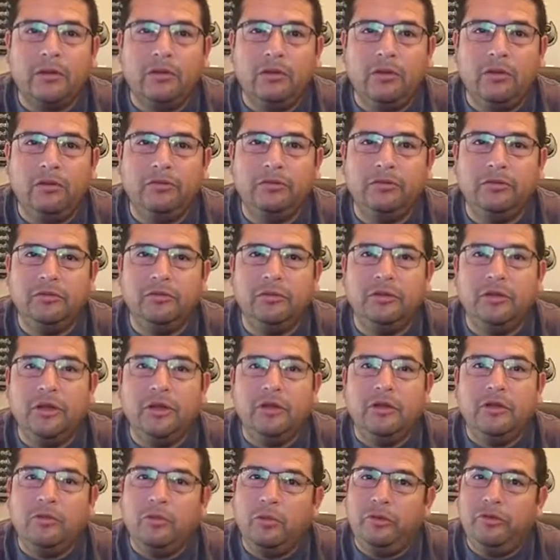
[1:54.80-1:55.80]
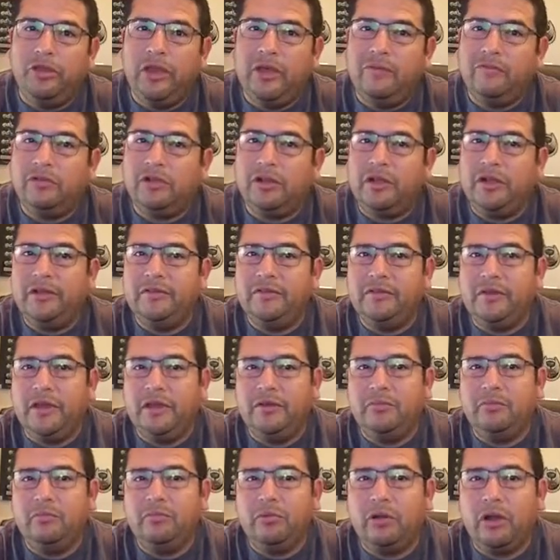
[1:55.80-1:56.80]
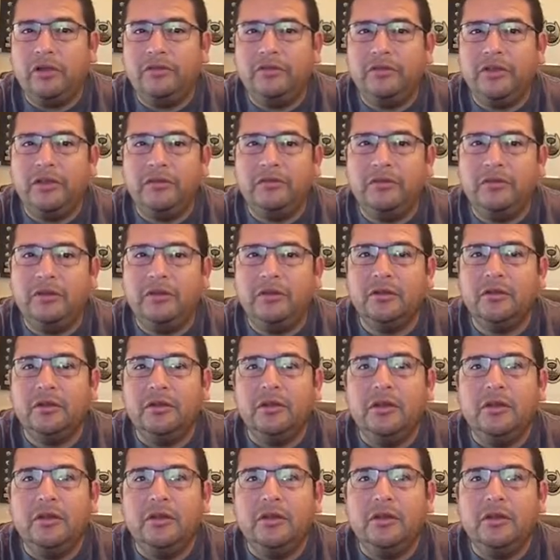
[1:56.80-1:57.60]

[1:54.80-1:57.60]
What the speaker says: Also, when you have client-side processing,